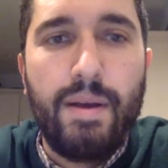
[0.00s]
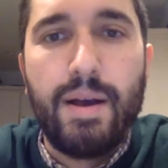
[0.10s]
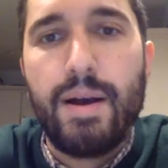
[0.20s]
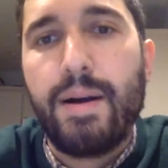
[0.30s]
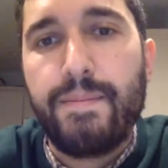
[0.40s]

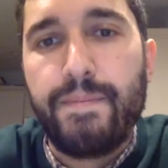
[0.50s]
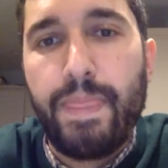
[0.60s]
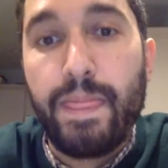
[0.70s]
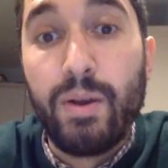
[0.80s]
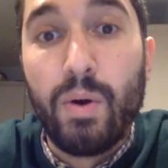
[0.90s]

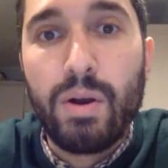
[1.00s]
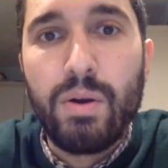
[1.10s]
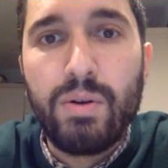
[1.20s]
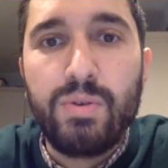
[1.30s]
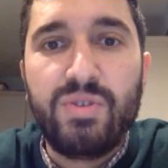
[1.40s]
The
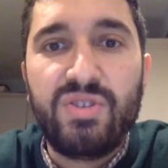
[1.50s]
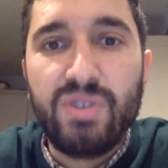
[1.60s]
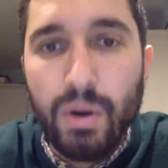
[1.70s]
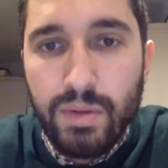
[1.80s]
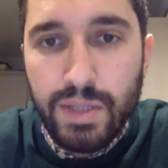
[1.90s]
Gorgo
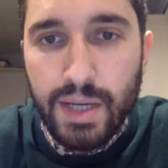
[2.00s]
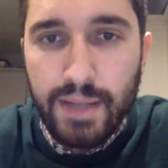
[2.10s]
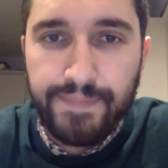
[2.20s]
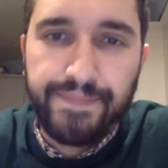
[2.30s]
Custoza.